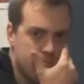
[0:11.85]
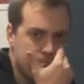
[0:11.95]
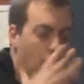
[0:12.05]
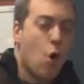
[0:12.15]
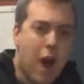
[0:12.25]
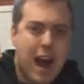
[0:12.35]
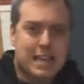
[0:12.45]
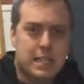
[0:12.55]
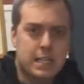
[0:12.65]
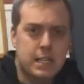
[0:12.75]
see his
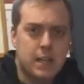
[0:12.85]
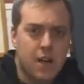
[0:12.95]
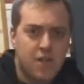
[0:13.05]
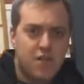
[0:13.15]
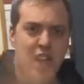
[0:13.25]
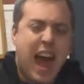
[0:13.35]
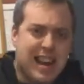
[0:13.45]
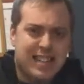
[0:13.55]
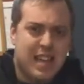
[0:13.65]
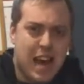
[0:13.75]
Alright!
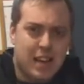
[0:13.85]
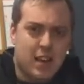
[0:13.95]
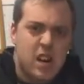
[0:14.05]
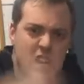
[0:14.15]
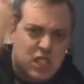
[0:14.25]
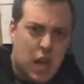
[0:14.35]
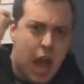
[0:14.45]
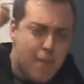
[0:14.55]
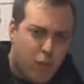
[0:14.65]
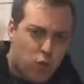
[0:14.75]
That is it! It's
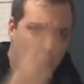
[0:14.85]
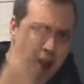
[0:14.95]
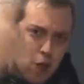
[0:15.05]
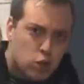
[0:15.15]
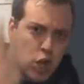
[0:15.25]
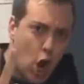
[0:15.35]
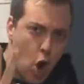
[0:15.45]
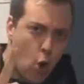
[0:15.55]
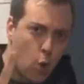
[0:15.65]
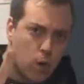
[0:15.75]
time for round
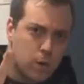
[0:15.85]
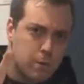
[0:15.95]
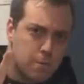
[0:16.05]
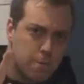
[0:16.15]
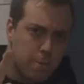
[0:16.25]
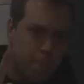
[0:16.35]
two! Dumb as